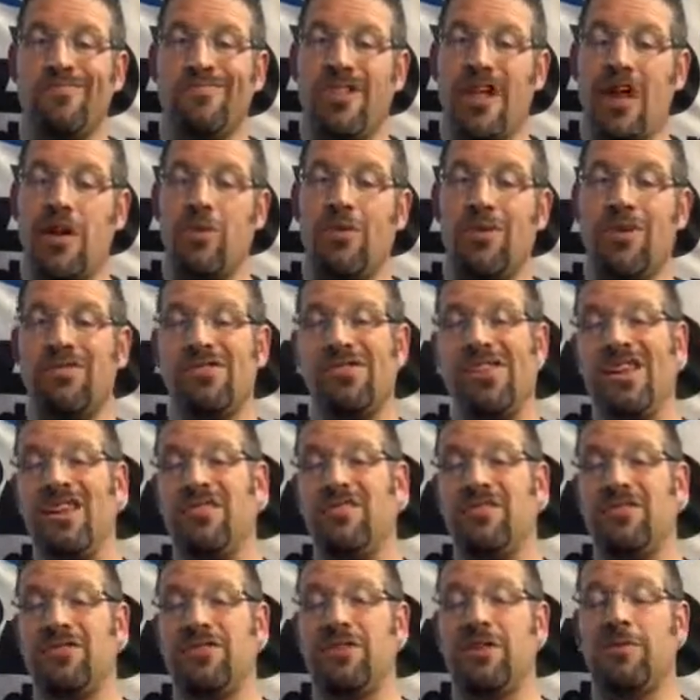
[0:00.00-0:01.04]
That way,
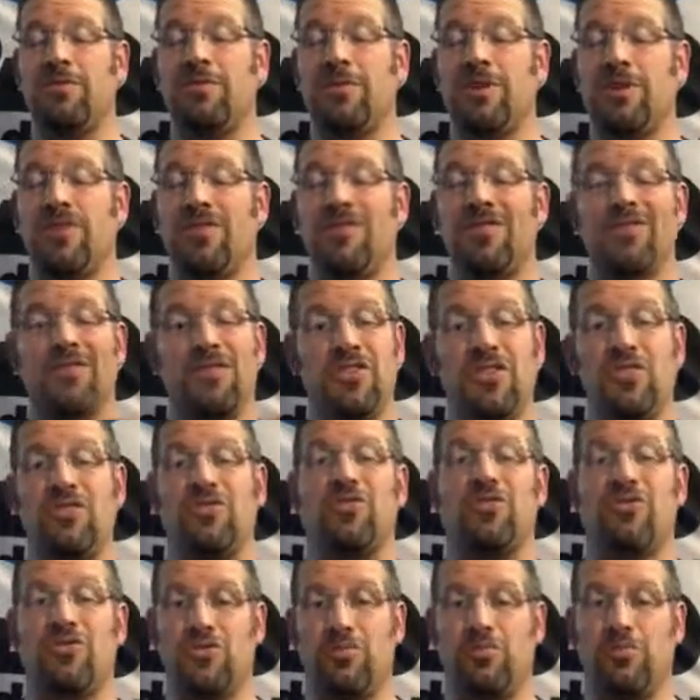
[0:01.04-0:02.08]
even if you do
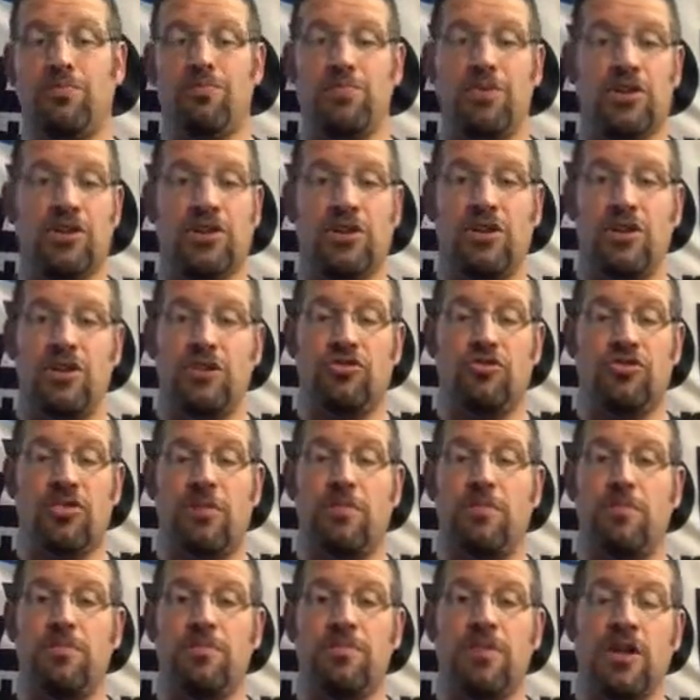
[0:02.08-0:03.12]
put good
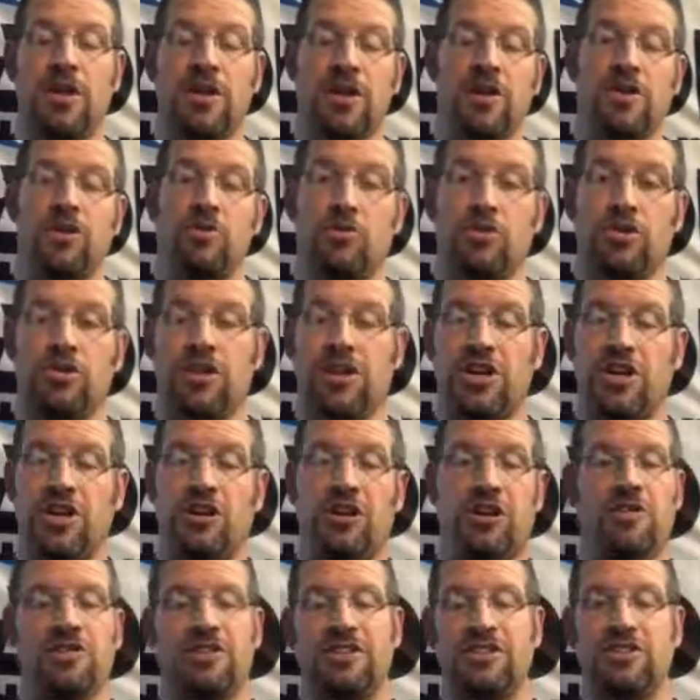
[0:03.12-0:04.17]
trim with your
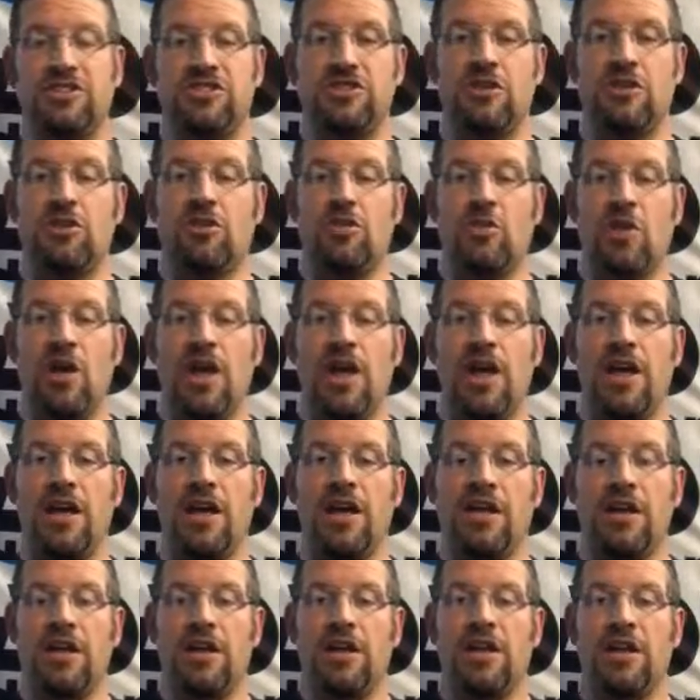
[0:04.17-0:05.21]
gear and everything stowed away,
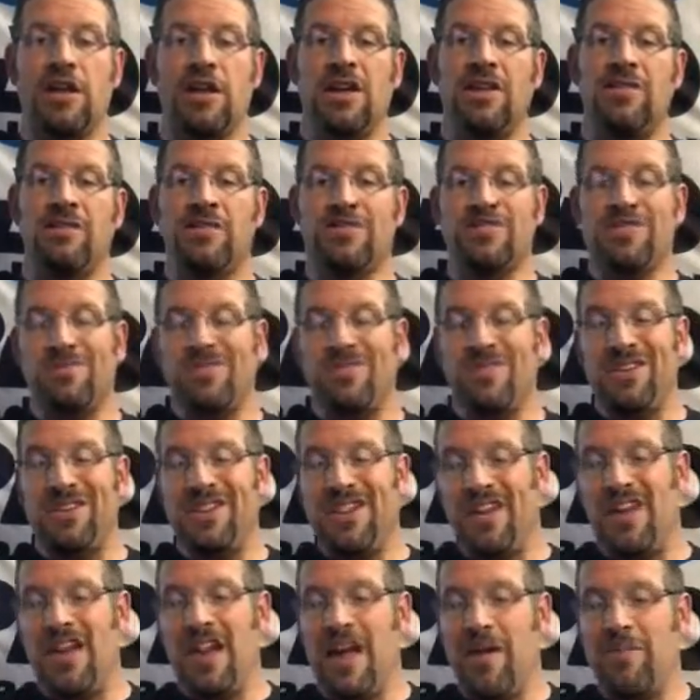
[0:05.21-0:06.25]
even if something
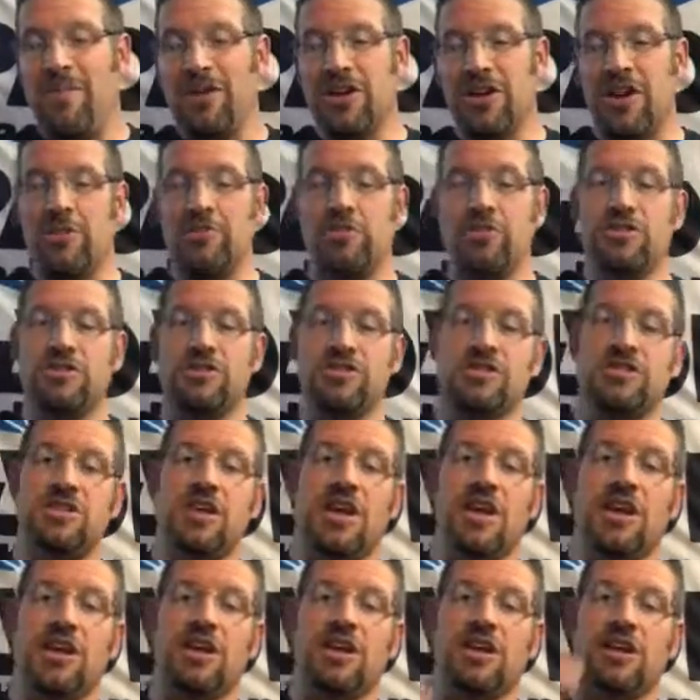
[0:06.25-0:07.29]
did happen to come loose, it's
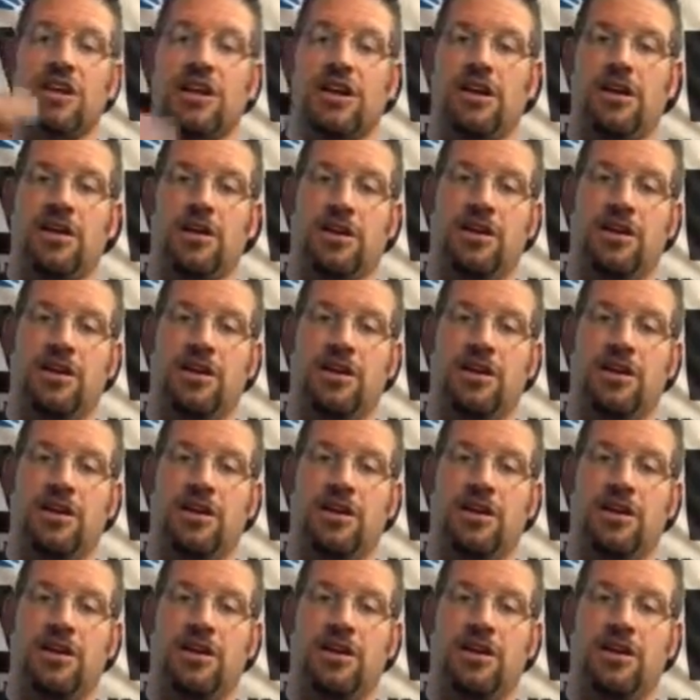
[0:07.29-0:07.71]
not going to